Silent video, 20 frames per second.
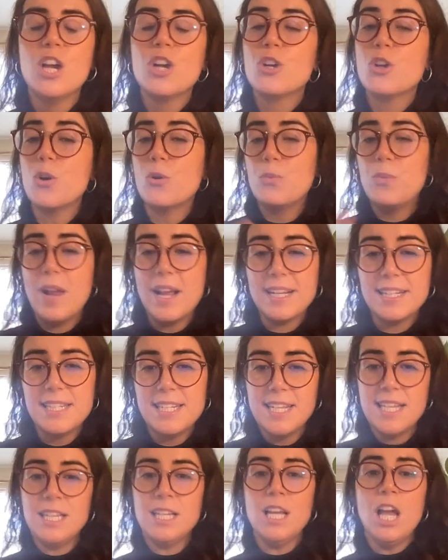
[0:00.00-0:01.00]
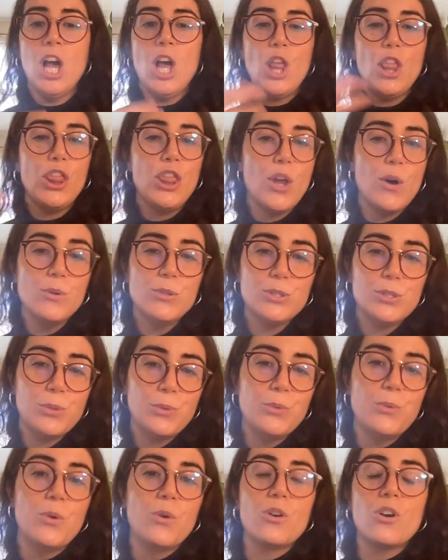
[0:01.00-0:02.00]
correcting those
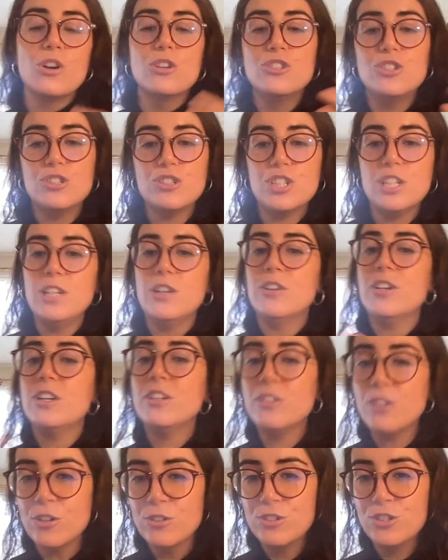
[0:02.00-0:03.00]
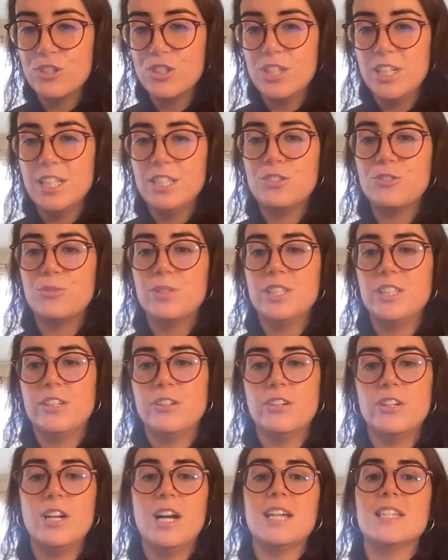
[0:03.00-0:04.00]
who consciously or unconsciously treat
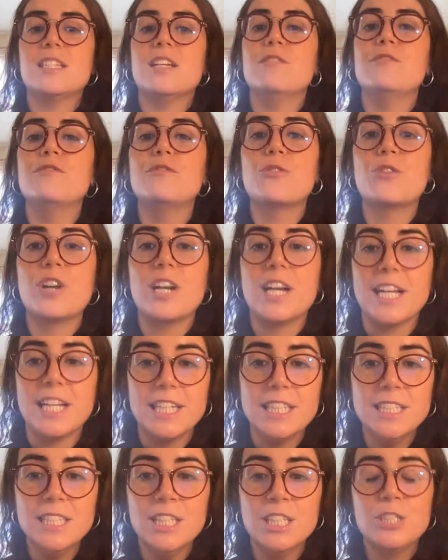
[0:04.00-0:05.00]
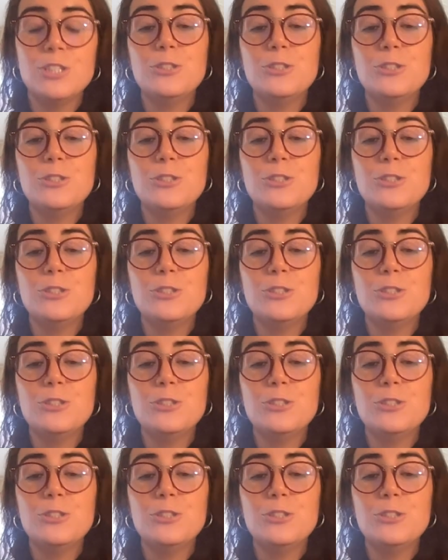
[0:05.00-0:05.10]
her as a foreign